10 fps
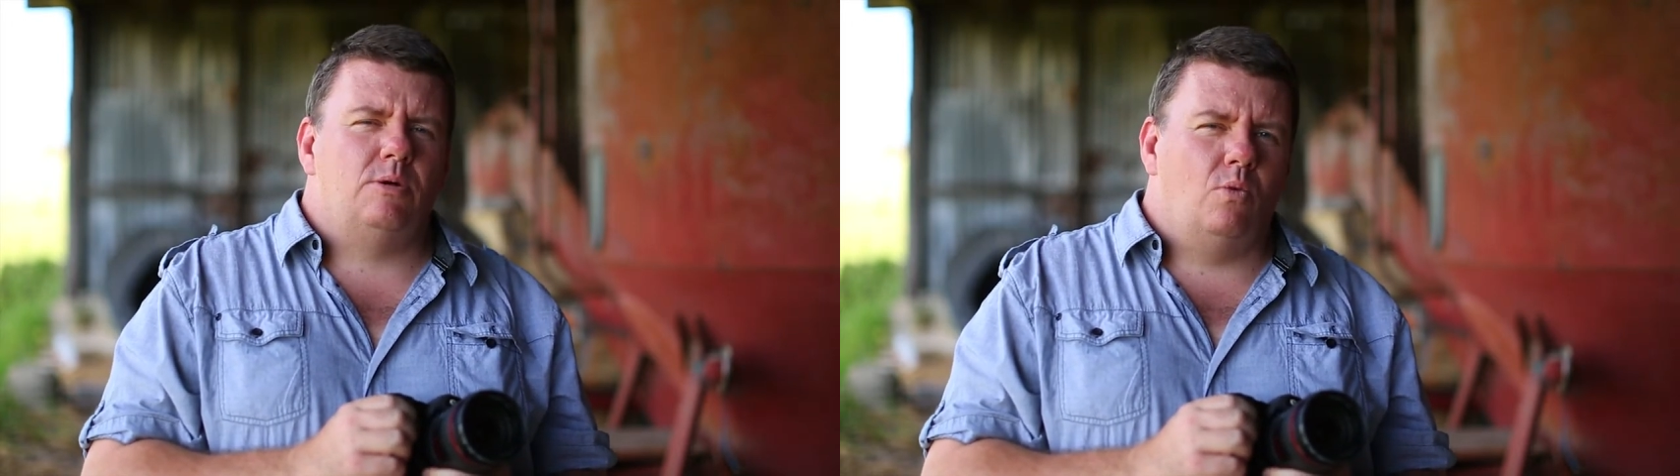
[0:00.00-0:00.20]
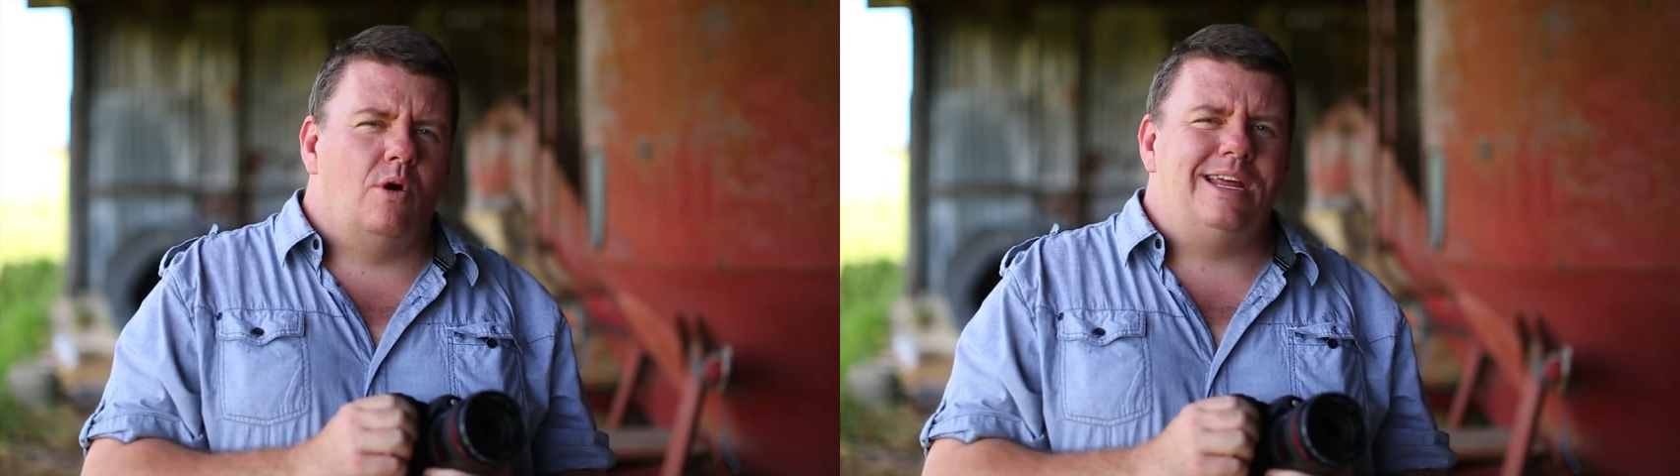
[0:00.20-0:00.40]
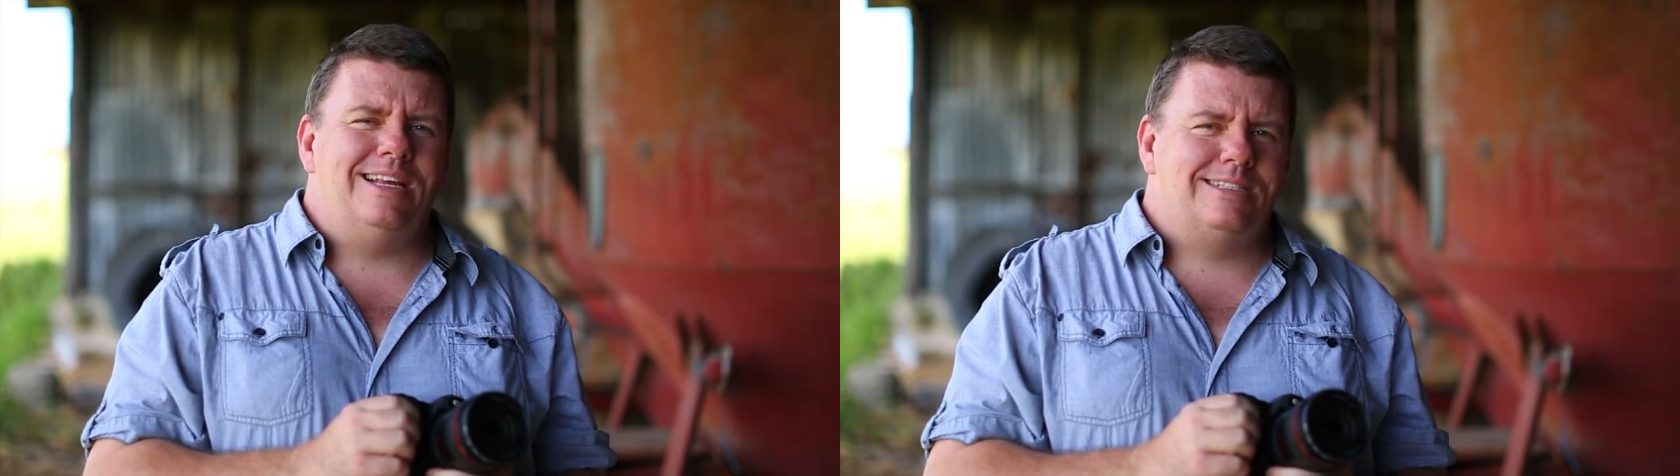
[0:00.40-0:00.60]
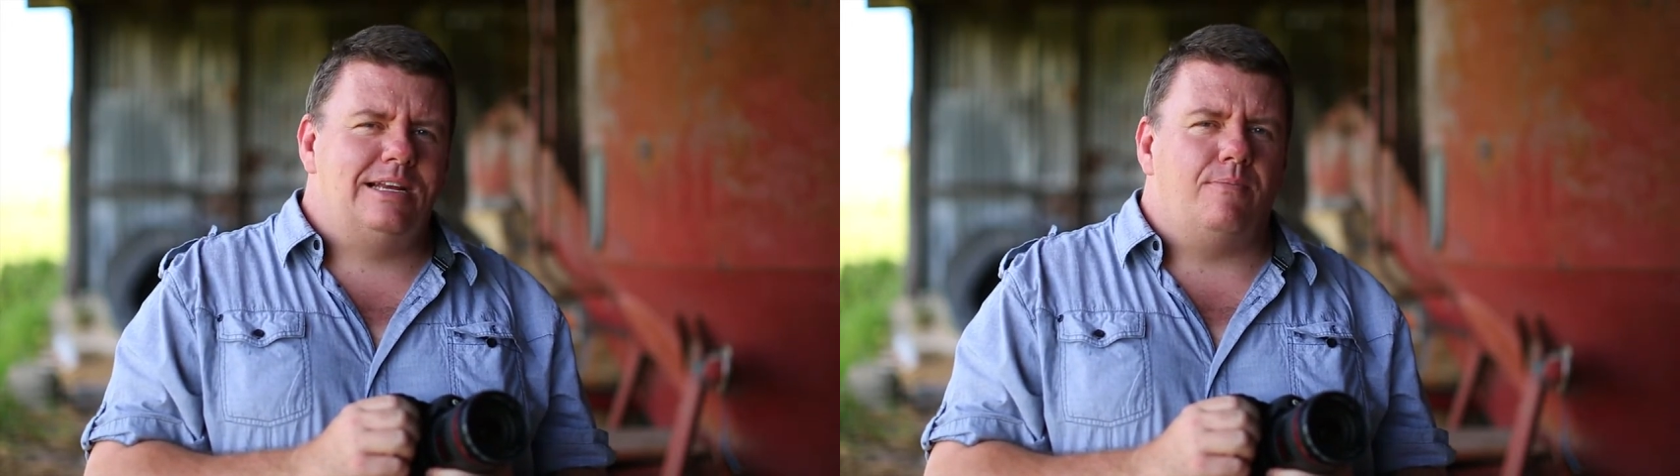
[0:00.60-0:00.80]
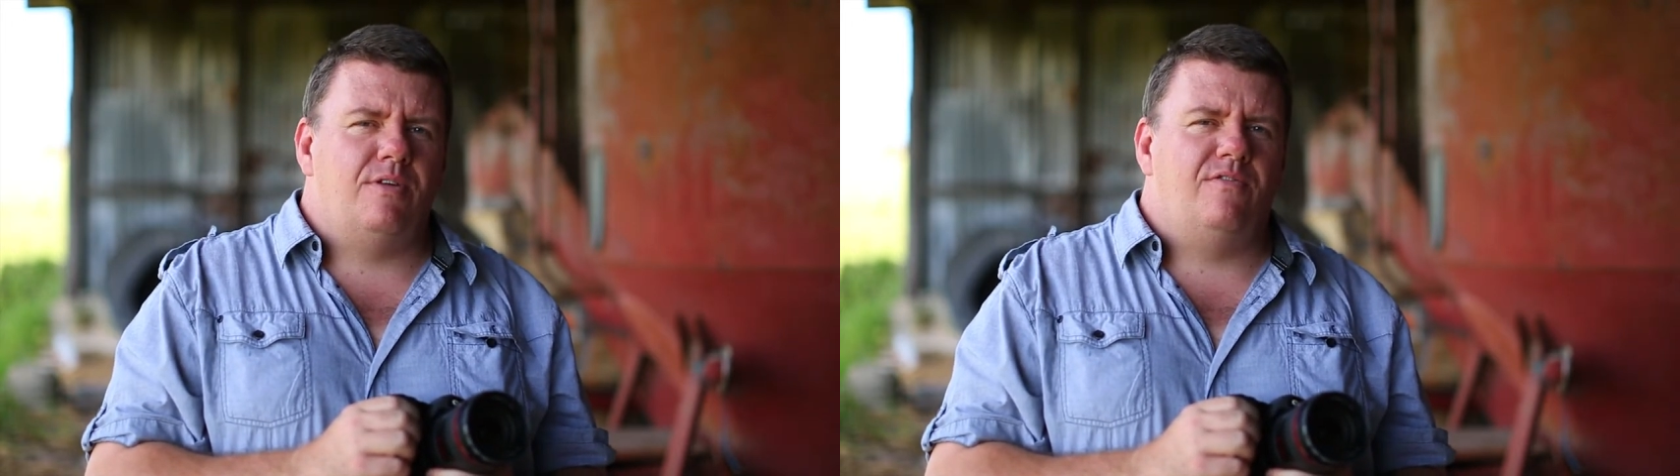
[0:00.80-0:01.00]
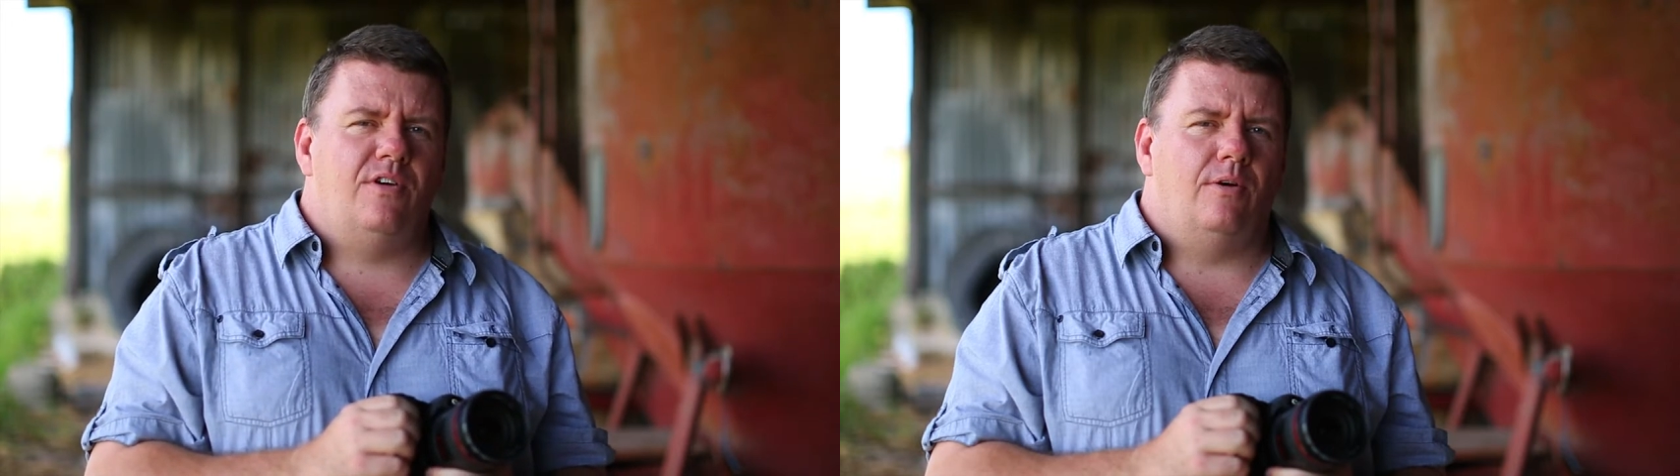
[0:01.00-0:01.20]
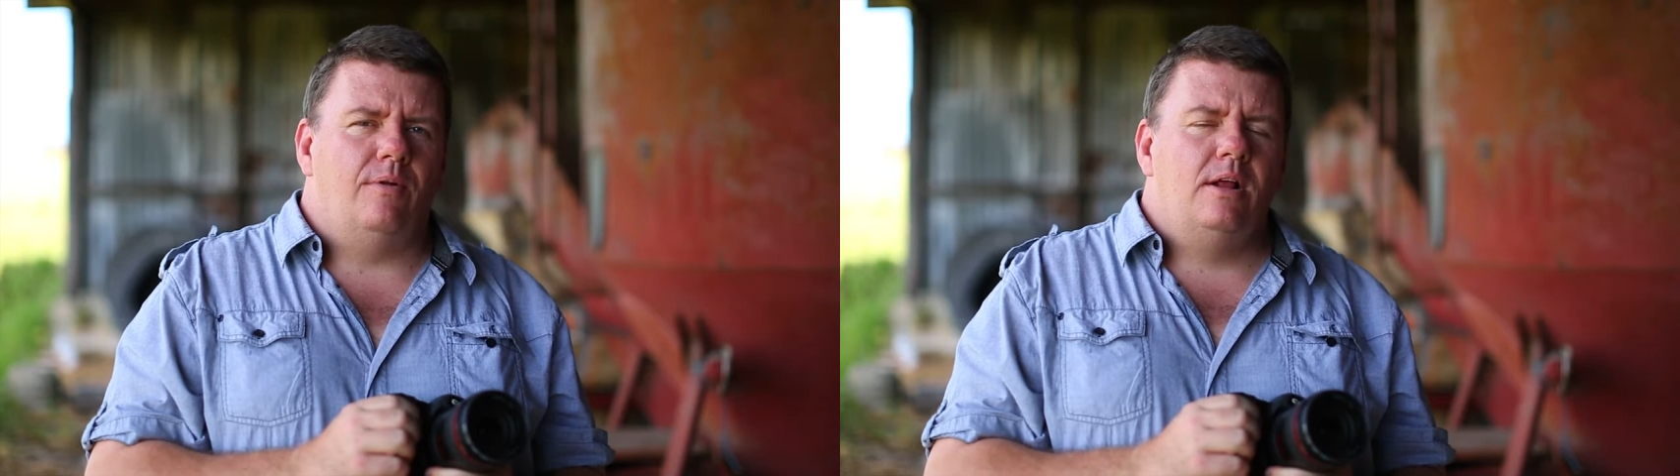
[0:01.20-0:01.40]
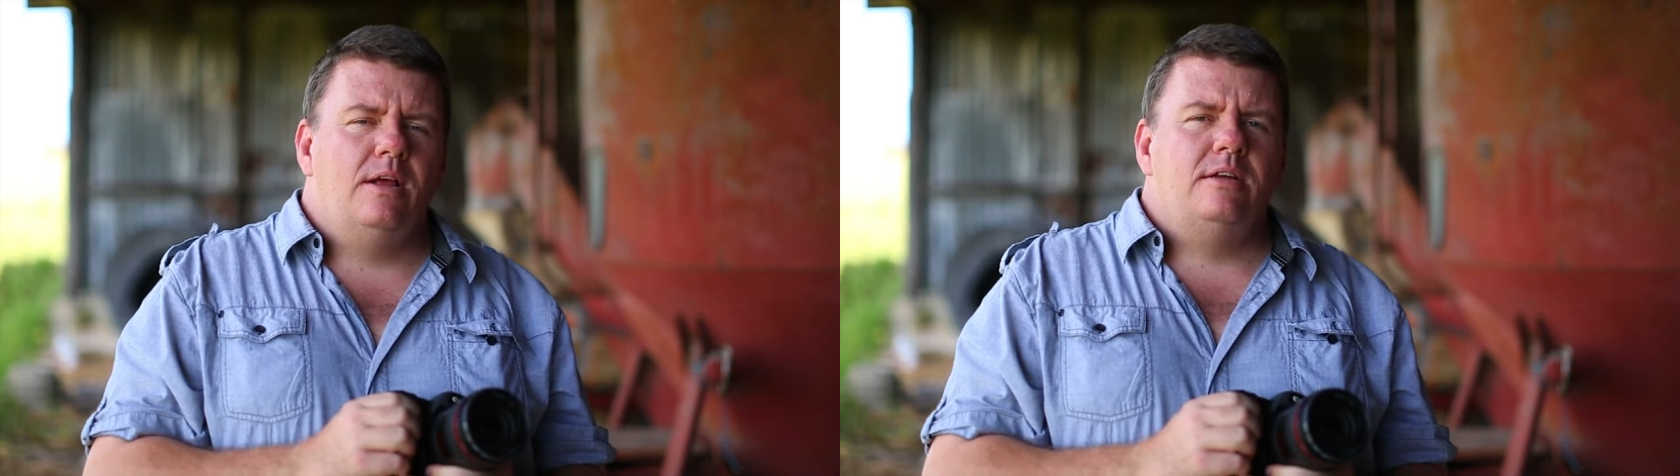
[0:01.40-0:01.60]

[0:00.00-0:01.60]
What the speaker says: but what is depth of field?